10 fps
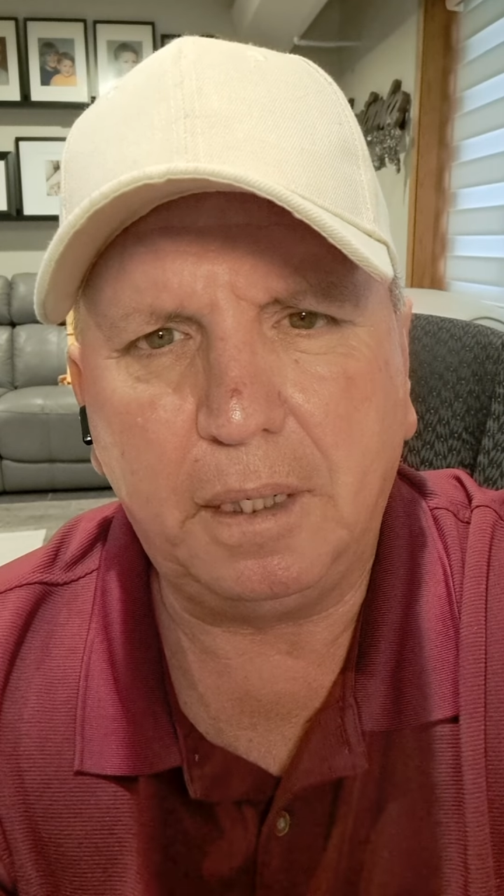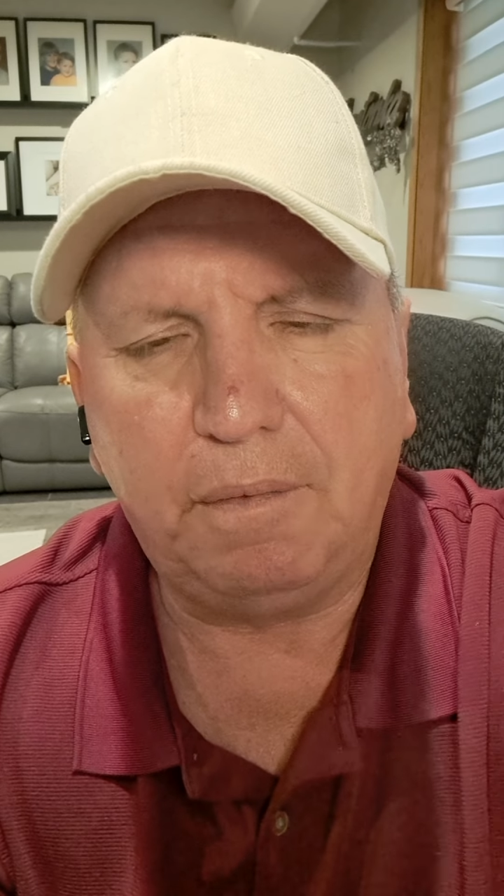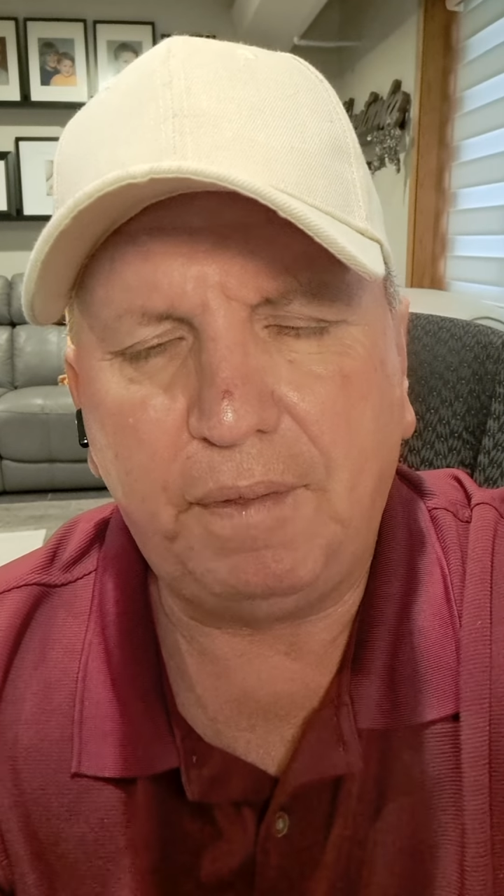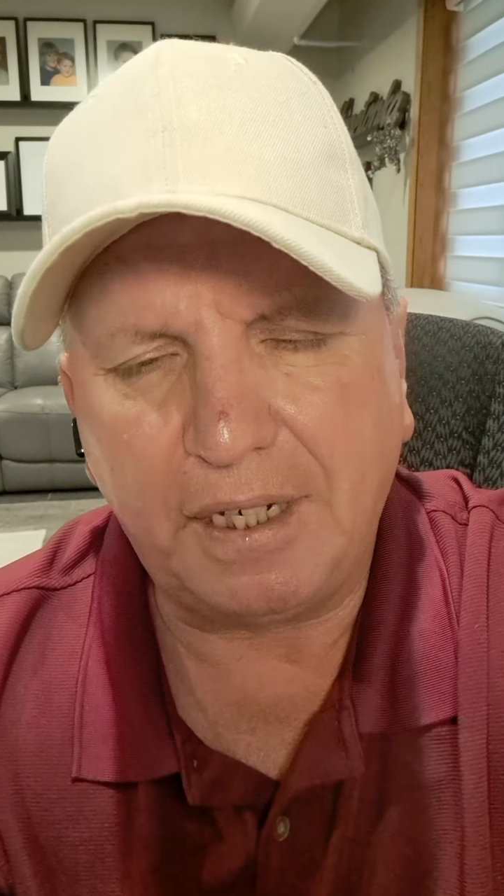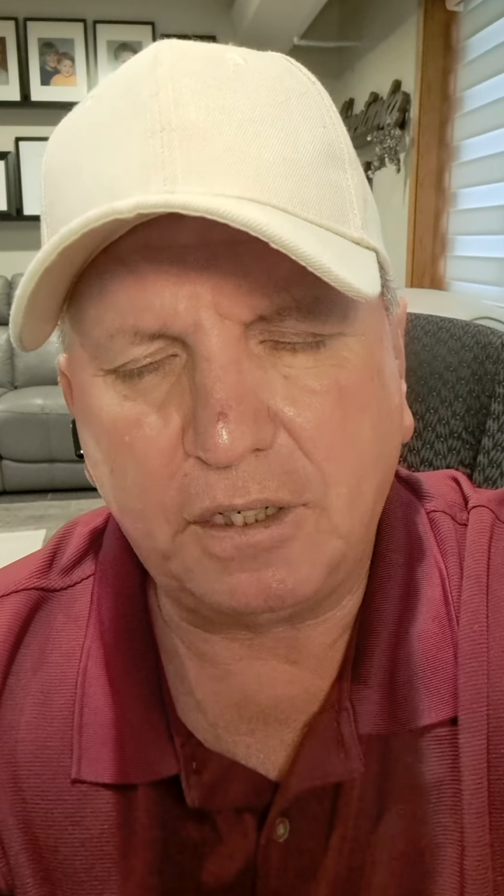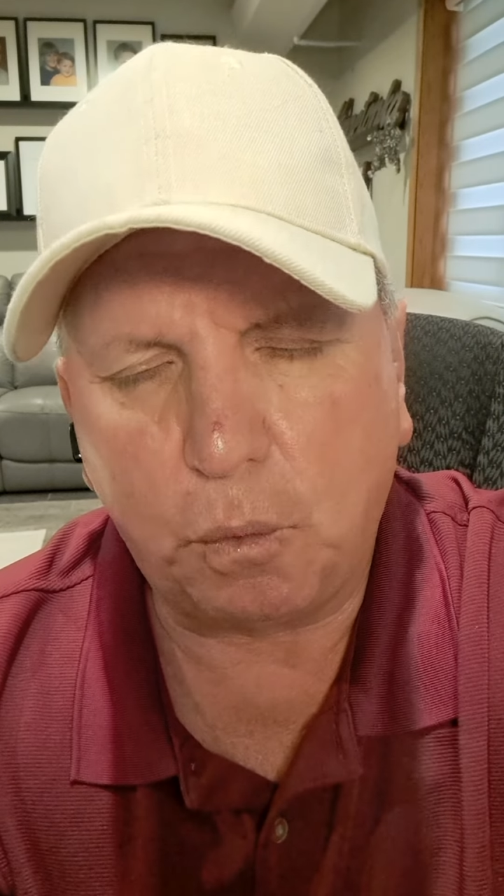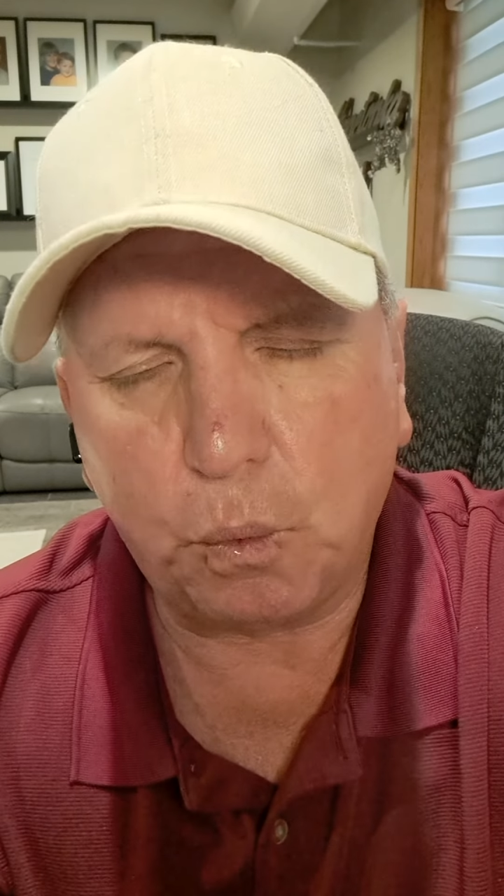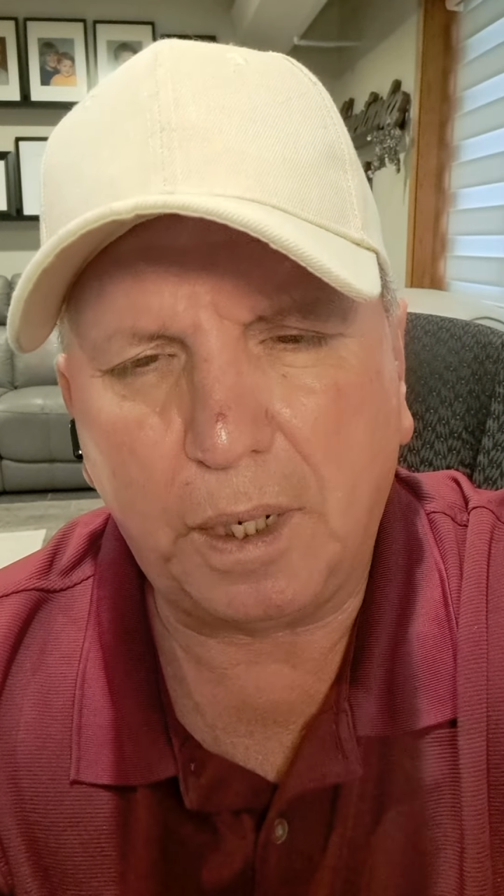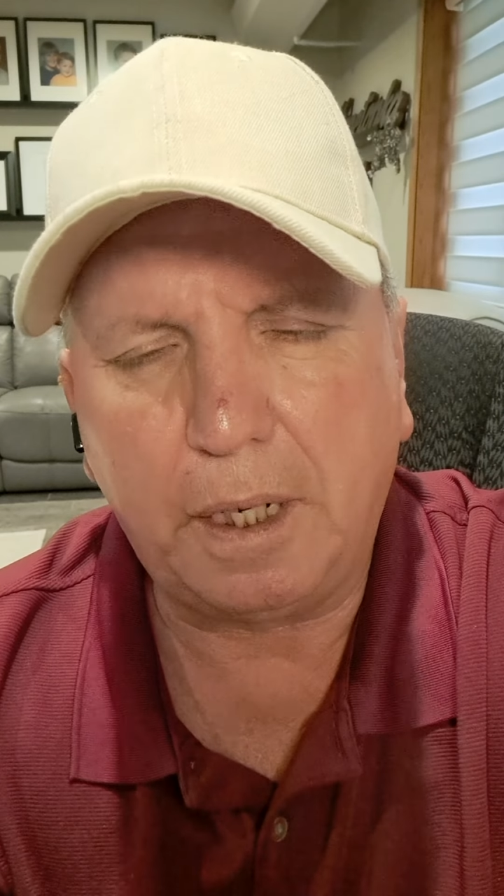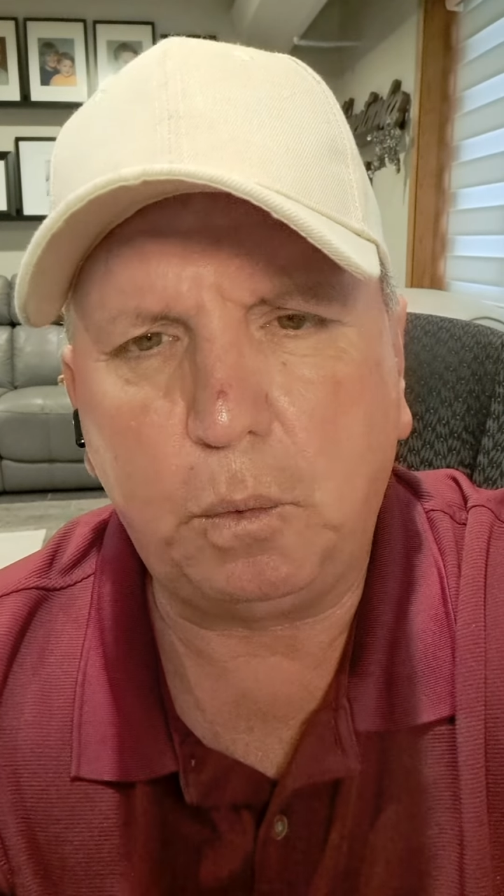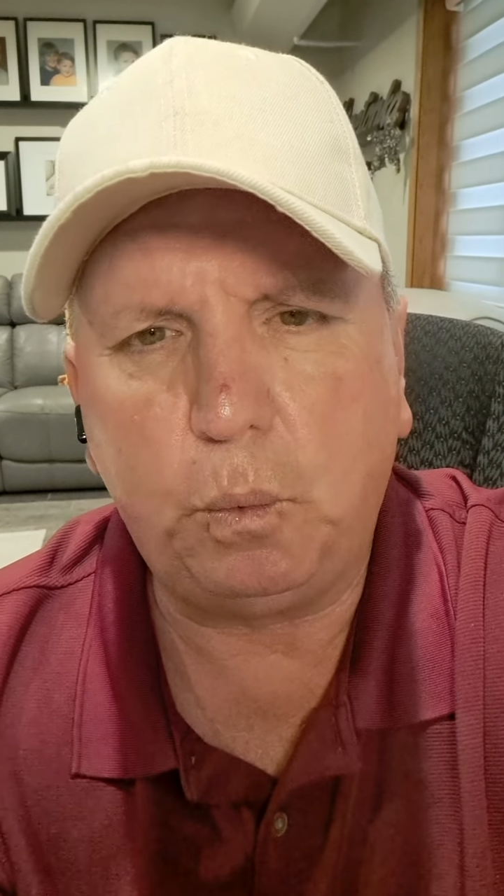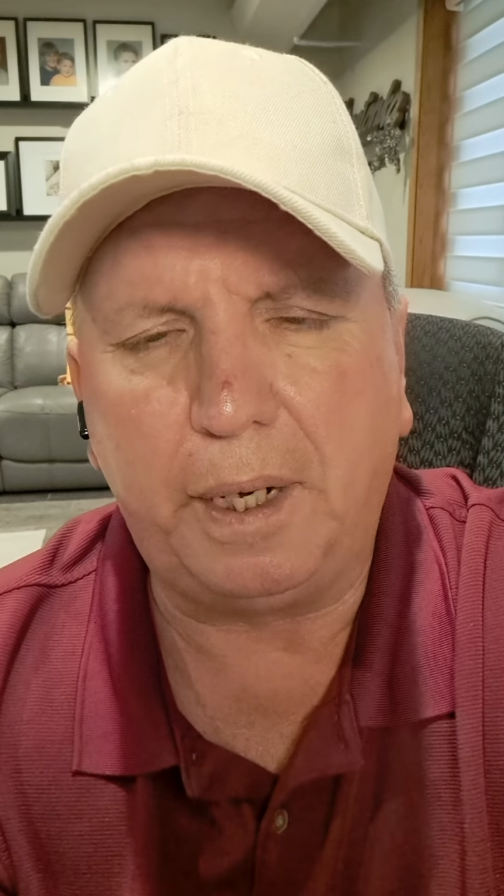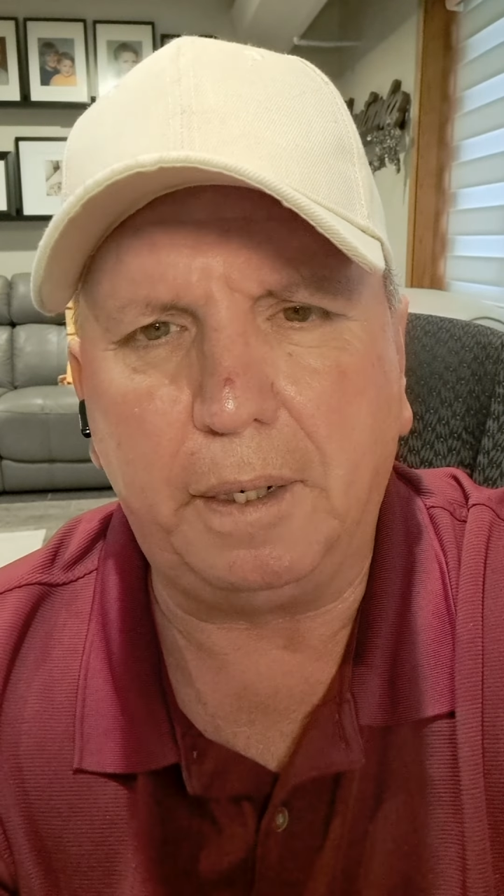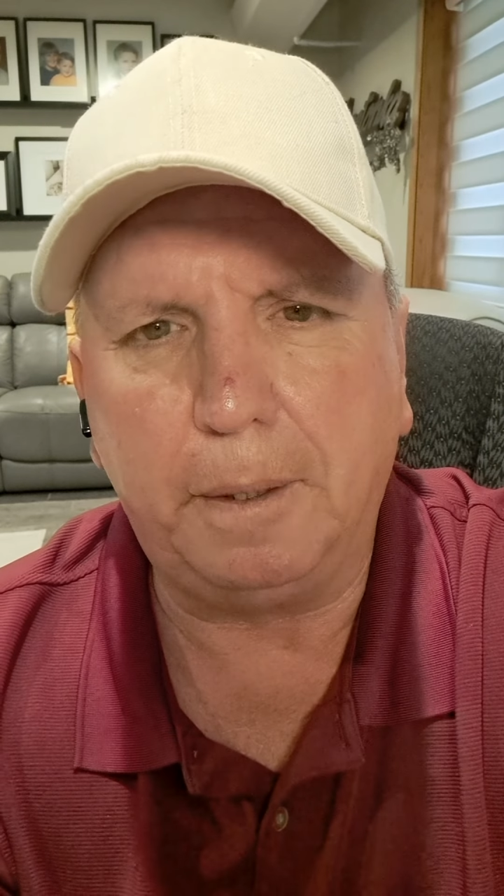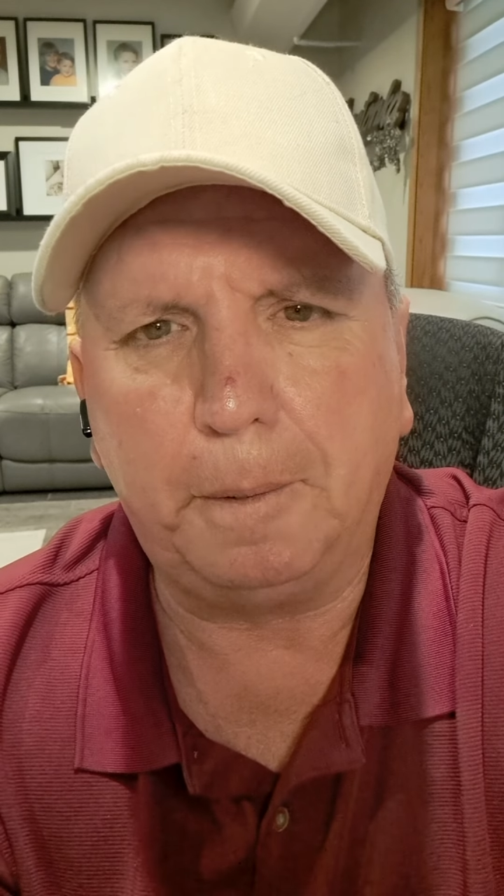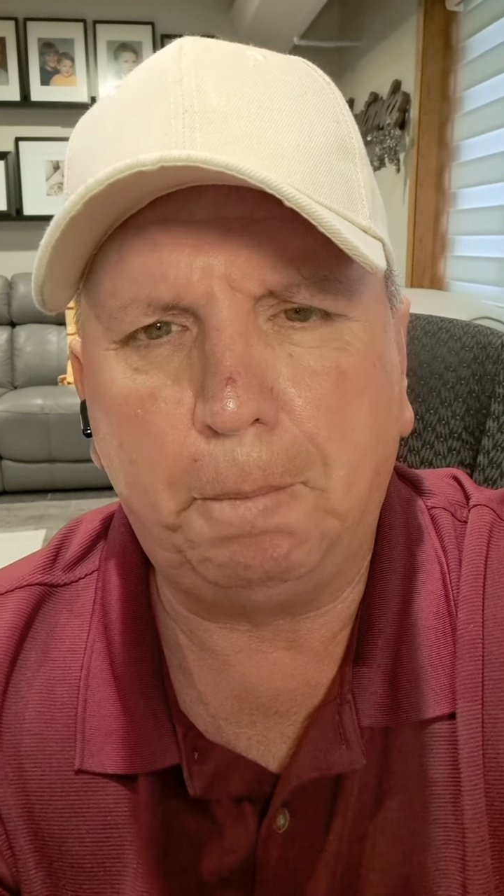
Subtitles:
That's really weird.